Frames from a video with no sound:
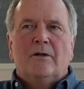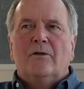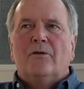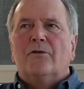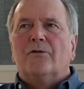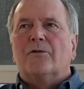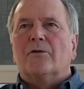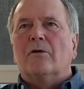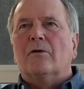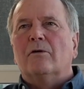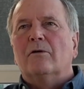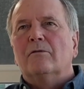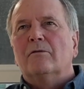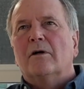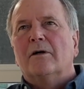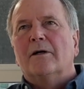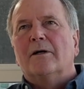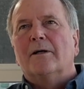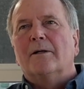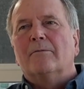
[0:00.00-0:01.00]
So
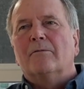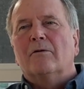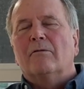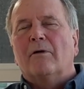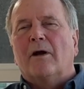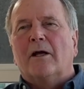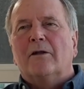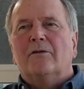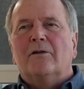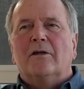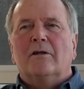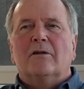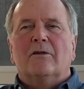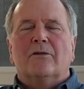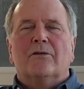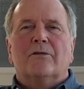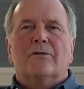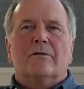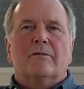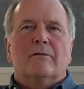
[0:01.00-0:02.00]
granting
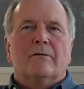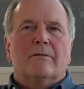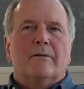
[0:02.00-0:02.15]
is,